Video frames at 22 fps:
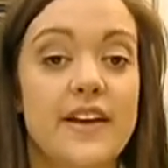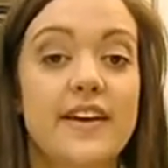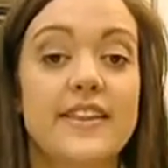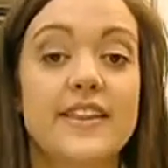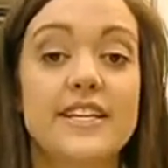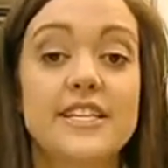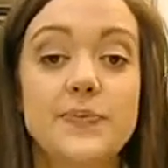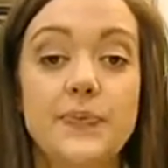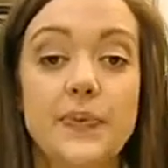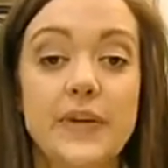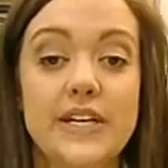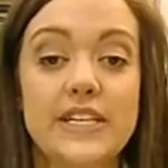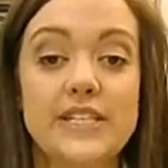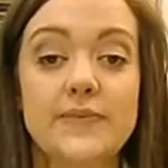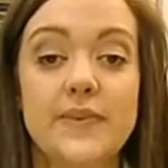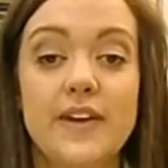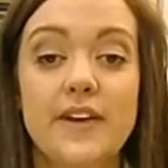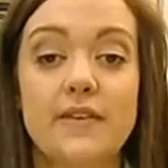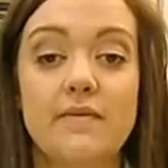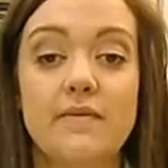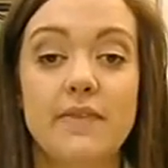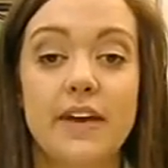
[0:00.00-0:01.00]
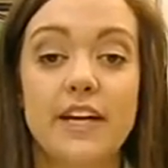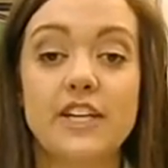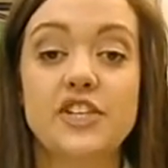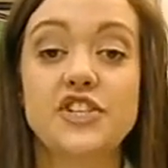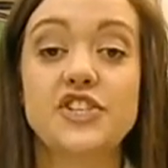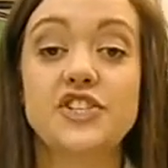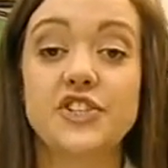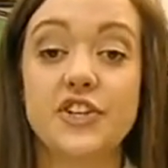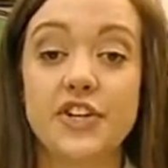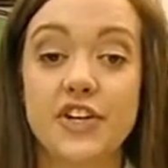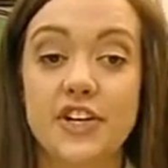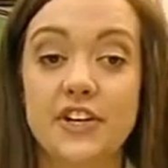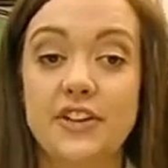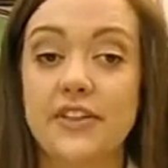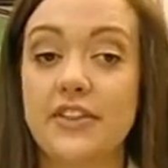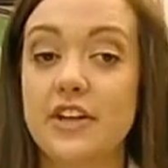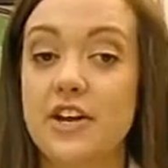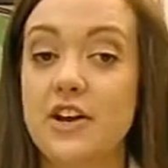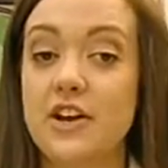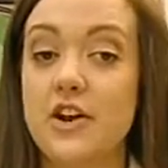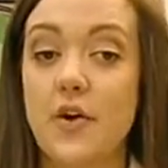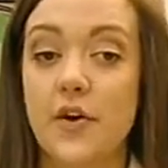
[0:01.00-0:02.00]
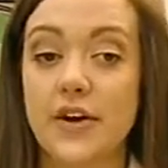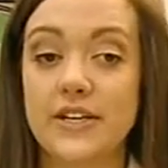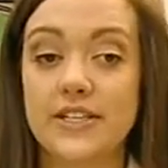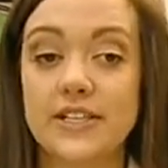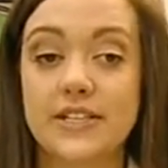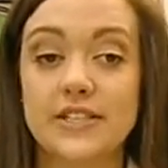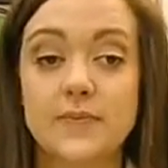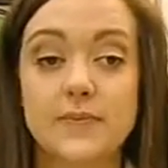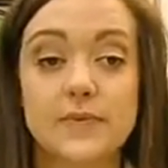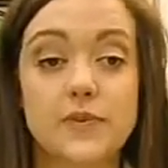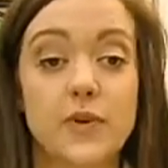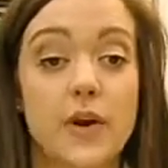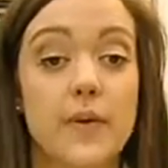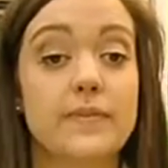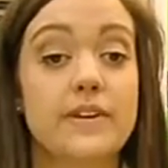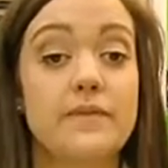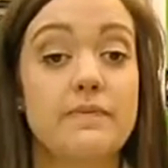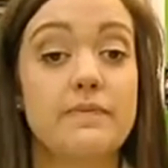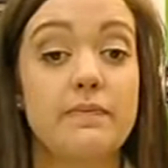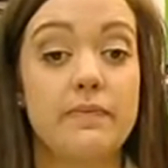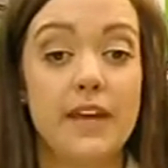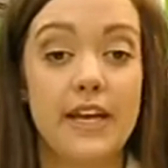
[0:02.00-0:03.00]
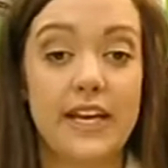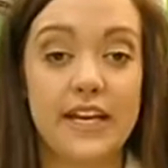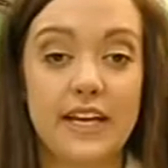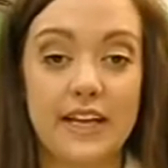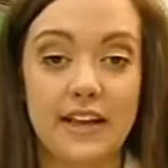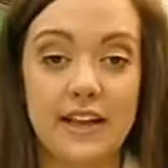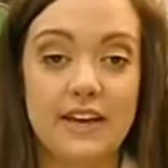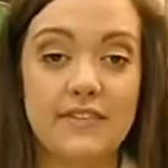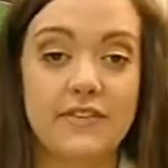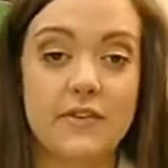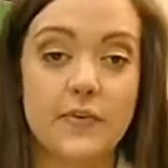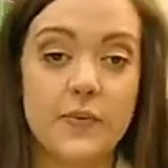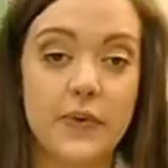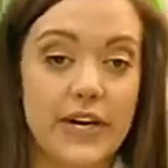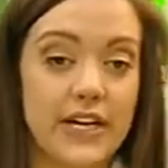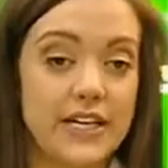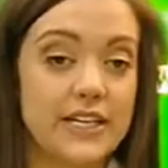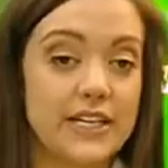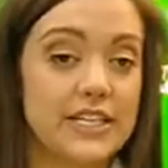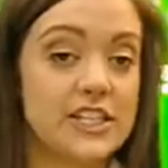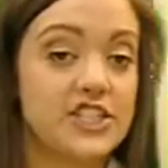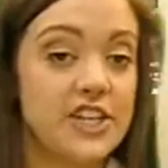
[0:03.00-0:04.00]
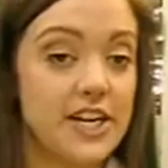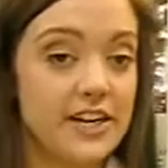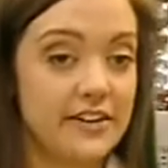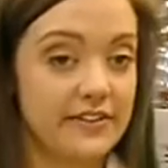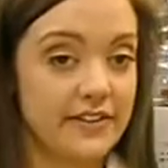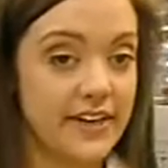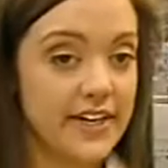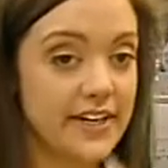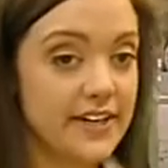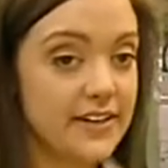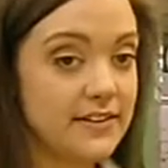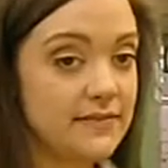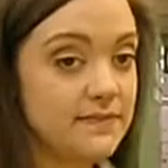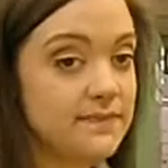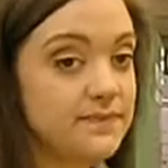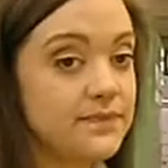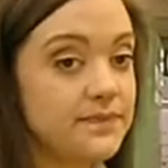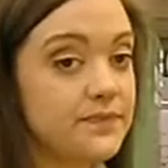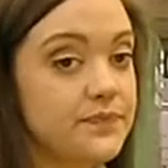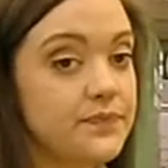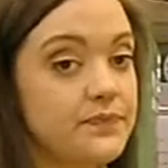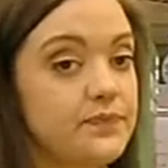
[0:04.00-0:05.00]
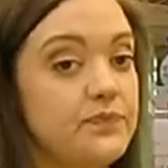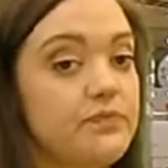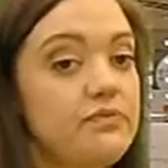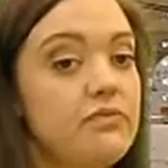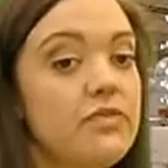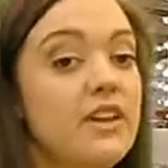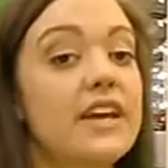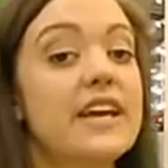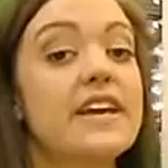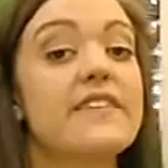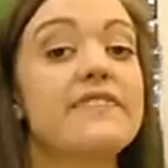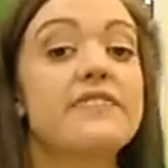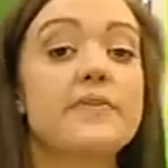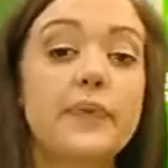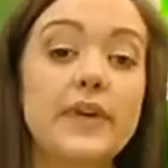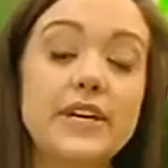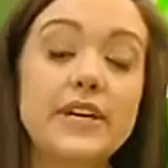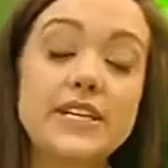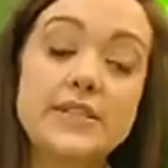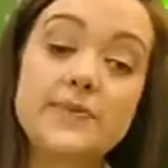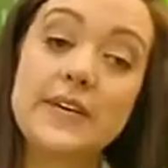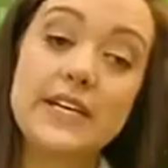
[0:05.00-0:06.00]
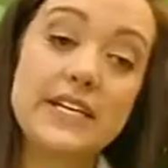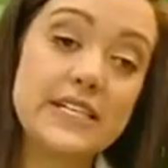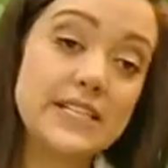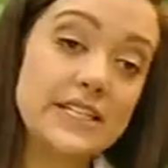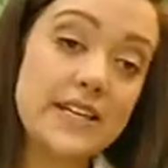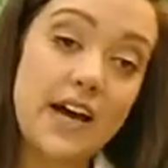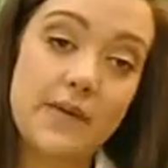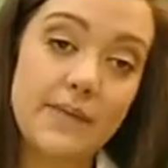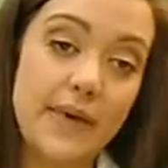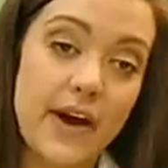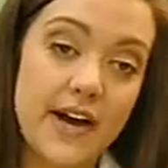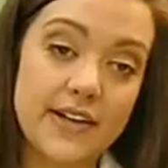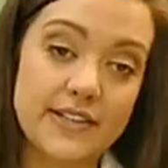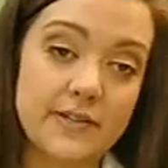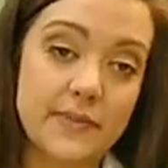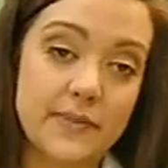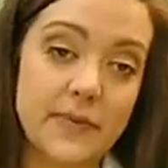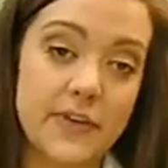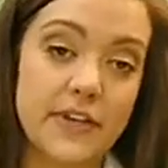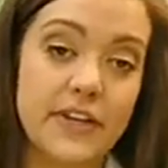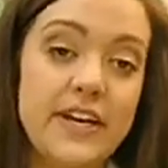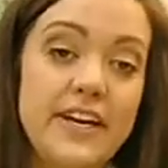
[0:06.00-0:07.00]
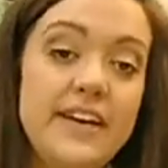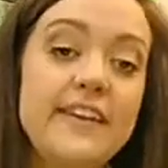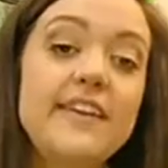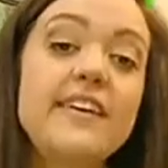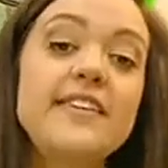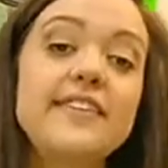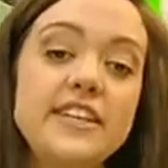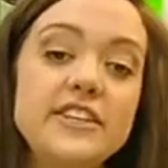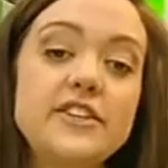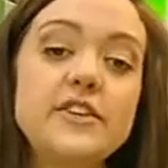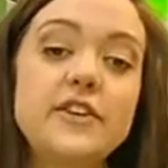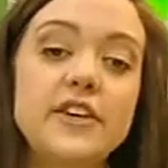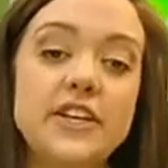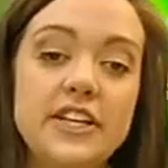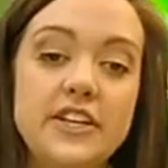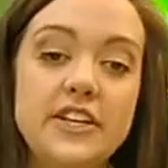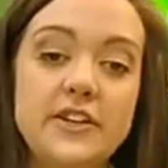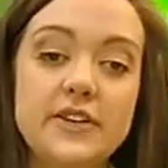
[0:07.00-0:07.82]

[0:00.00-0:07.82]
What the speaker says: This placement makes sure that the noise is absorbed immediately from where it is generated. If the placement is not possible, then you can